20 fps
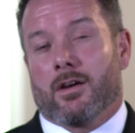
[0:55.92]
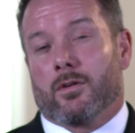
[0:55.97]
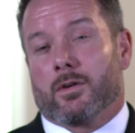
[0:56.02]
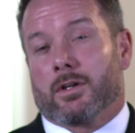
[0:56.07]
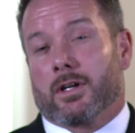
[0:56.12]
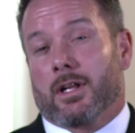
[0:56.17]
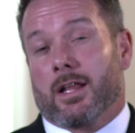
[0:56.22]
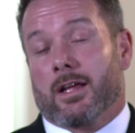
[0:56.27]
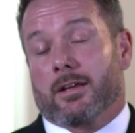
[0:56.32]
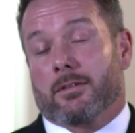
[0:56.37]

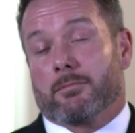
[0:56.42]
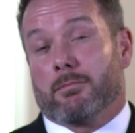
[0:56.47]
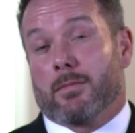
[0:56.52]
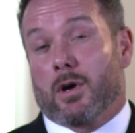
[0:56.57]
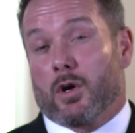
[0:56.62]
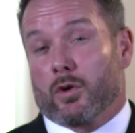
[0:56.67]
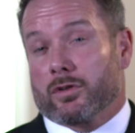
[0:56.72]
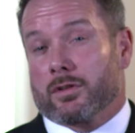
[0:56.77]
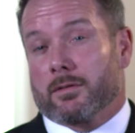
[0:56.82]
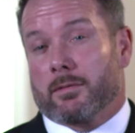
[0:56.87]
What I like
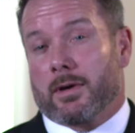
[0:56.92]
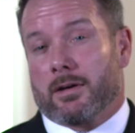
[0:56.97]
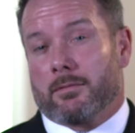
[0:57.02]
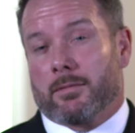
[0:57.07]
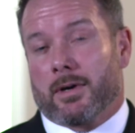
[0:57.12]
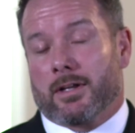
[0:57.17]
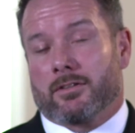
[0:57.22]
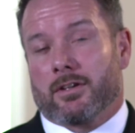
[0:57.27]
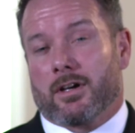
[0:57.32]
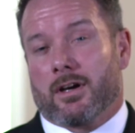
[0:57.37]
most about
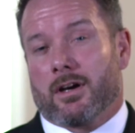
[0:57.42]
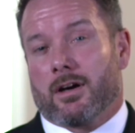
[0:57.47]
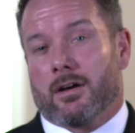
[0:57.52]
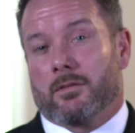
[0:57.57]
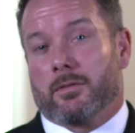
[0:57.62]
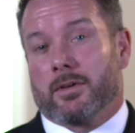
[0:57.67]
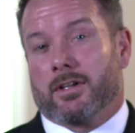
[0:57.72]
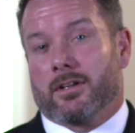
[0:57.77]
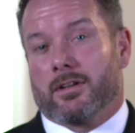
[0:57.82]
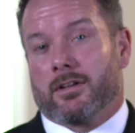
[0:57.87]
my
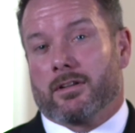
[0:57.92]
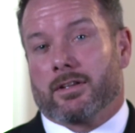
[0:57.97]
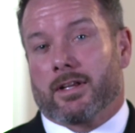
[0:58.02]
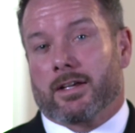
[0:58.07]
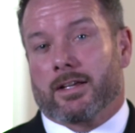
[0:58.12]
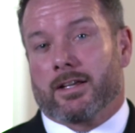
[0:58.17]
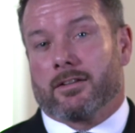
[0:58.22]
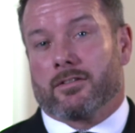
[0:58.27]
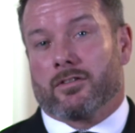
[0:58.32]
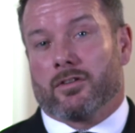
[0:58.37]
job is
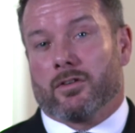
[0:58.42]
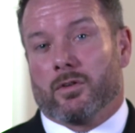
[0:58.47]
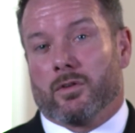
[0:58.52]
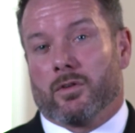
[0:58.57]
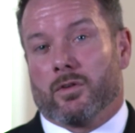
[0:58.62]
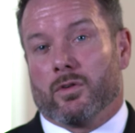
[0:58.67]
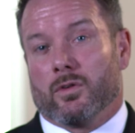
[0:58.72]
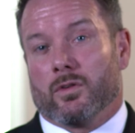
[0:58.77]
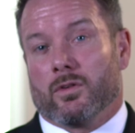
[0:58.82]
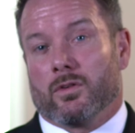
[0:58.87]
I get
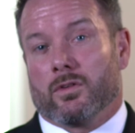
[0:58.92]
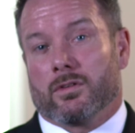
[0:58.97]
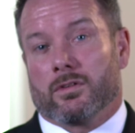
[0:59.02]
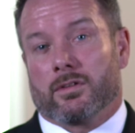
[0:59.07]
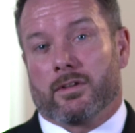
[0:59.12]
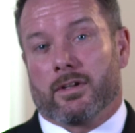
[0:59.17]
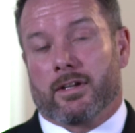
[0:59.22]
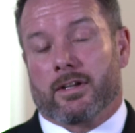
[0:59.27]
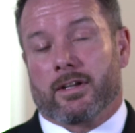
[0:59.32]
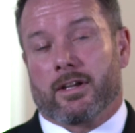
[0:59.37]
to
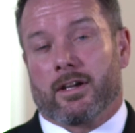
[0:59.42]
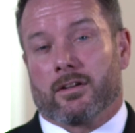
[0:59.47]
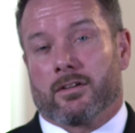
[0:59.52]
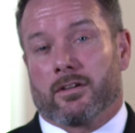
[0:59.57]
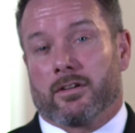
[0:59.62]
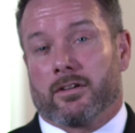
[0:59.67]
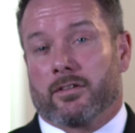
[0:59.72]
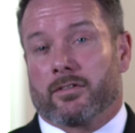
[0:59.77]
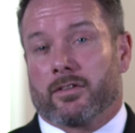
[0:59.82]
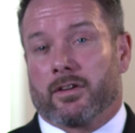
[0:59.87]

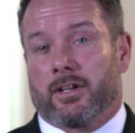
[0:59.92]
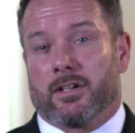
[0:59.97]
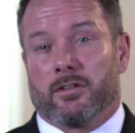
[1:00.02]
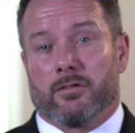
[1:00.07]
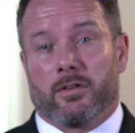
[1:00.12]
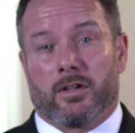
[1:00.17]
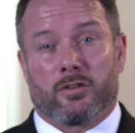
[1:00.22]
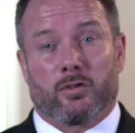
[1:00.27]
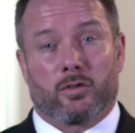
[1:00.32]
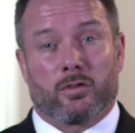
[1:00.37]
encounter different
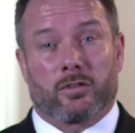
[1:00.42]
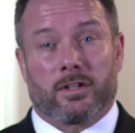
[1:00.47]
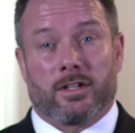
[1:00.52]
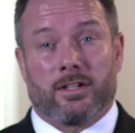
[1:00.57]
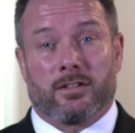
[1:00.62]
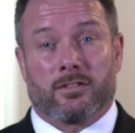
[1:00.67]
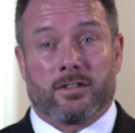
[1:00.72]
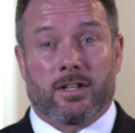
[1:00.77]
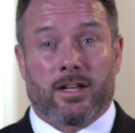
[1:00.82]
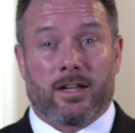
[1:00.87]
individuals
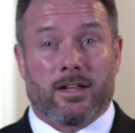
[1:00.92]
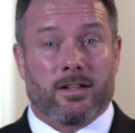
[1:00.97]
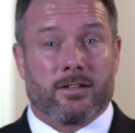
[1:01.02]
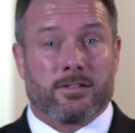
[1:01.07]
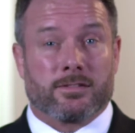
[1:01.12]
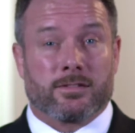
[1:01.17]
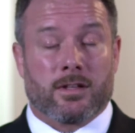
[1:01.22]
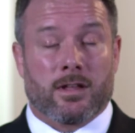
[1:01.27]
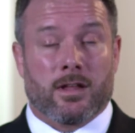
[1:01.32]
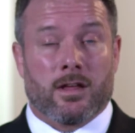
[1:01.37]
each
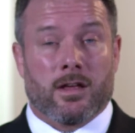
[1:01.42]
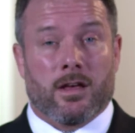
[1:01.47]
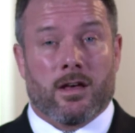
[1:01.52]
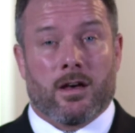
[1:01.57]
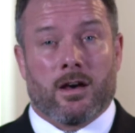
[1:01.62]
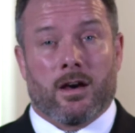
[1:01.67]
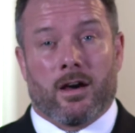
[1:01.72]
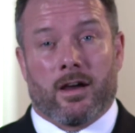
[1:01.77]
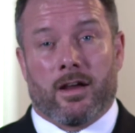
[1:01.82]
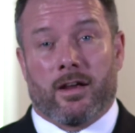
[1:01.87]
day.
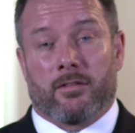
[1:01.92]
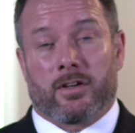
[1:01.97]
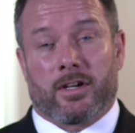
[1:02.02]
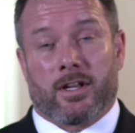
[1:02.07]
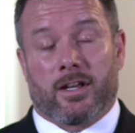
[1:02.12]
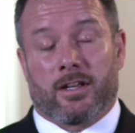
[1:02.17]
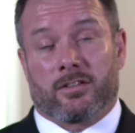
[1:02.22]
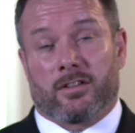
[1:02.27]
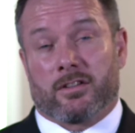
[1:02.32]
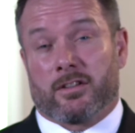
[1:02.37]
Every
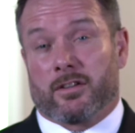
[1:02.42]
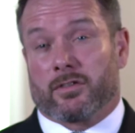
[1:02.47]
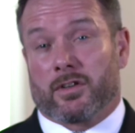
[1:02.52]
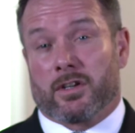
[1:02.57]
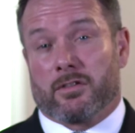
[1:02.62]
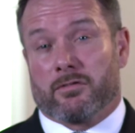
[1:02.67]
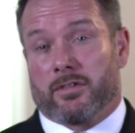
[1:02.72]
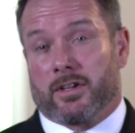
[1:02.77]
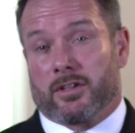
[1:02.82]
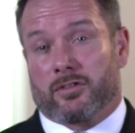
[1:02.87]
day is a
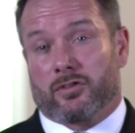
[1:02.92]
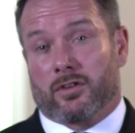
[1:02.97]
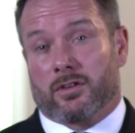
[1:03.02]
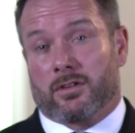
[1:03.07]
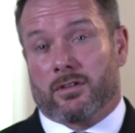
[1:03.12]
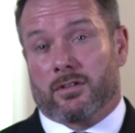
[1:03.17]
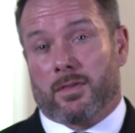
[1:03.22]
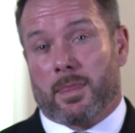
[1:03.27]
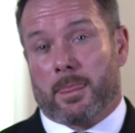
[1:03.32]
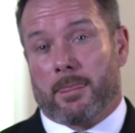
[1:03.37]
different
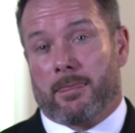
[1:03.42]
adventure.